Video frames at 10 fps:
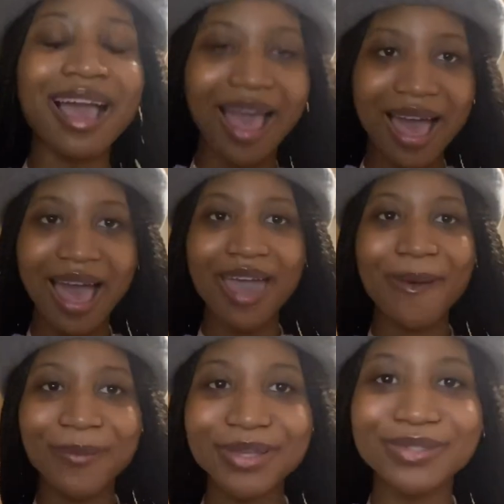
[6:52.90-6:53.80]
uh, i
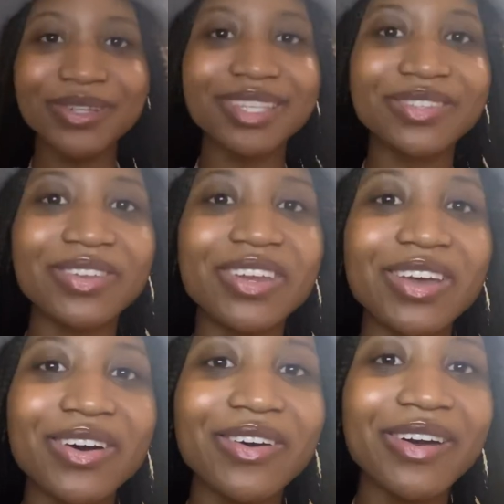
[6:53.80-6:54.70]
hope you enjoyed this
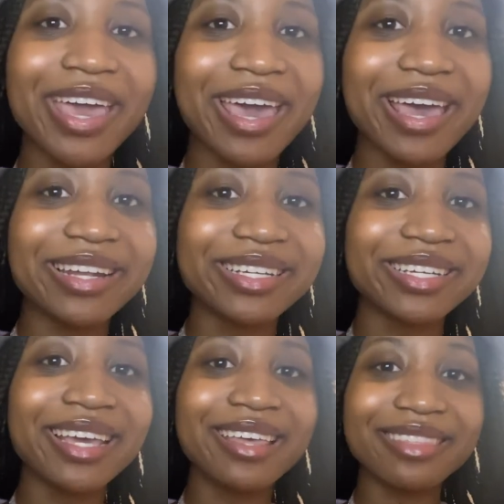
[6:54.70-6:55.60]
video and
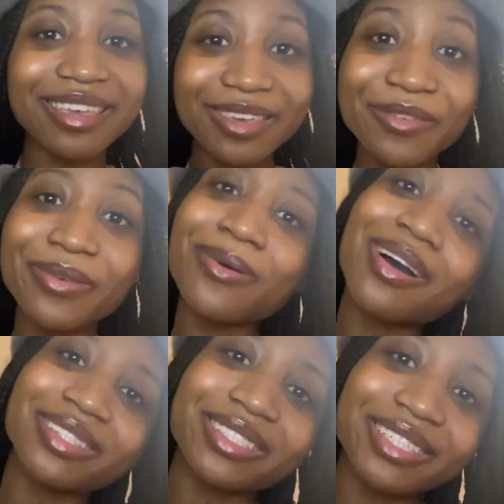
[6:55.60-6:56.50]
thank you for
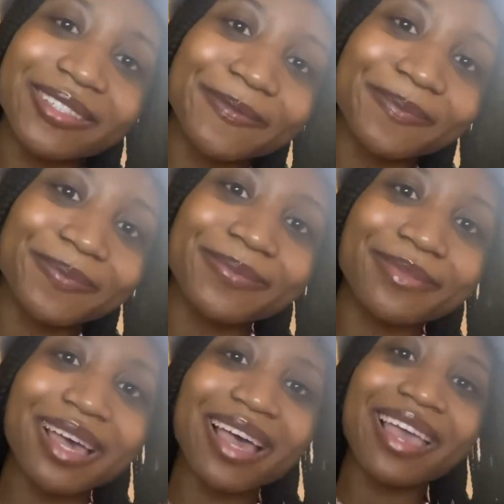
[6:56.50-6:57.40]
watching
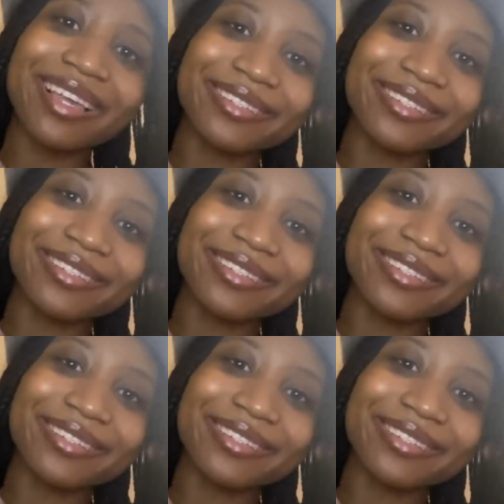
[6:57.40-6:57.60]
bye